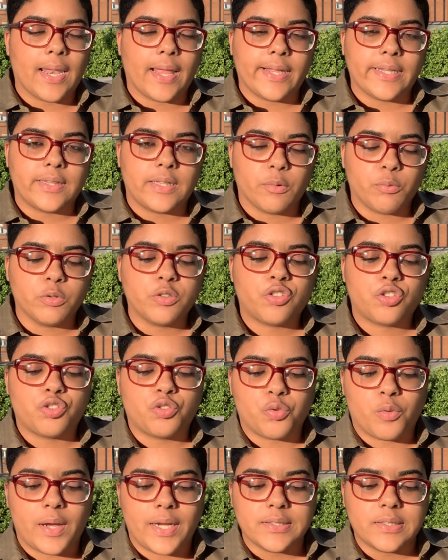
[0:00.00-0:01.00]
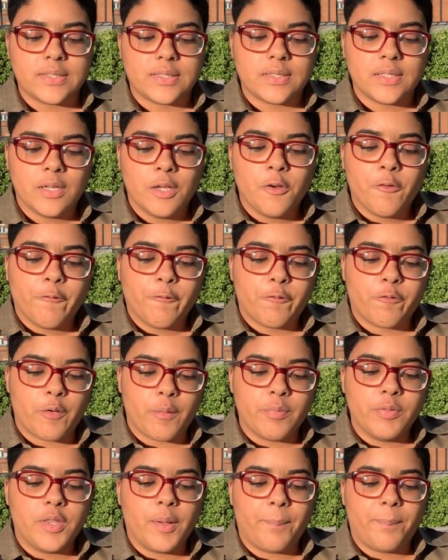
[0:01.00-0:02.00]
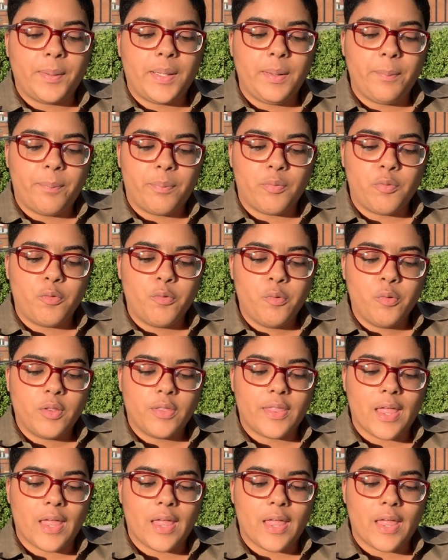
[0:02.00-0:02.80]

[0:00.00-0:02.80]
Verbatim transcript: Like, there was stress from the people